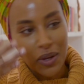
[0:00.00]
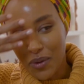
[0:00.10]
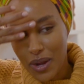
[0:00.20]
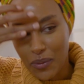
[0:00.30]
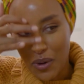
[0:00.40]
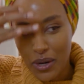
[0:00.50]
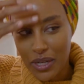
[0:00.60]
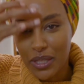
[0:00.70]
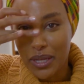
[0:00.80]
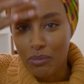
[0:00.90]
All right, we're
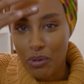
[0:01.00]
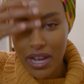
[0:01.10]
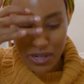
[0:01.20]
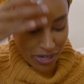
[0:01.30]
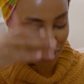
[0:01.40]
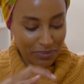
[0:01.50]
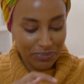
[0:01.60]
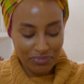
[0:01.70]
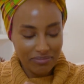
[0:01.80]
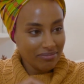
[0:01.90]
already looking brighter.
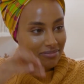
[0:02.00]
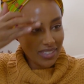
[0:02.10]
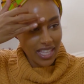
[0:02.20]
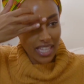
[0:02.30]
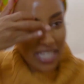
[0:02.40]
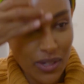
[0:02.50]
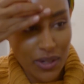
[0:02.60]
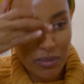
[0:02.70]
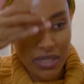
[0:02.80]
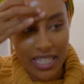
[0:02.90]
Things are
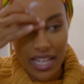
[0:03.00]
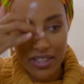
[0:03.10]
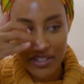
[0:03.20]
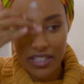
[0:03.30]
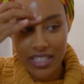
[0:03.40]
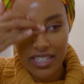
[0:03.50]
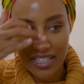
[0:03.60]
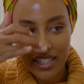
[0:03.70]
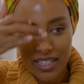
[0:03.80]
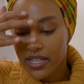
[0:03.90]
coming together.
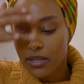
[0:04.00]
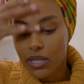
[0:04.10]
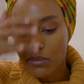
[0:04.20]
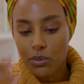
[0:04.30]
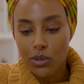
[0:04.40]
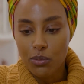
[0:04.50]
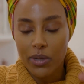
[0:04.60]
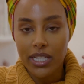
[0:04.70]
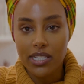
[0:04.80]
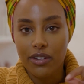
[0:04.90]
Sometimes when you mix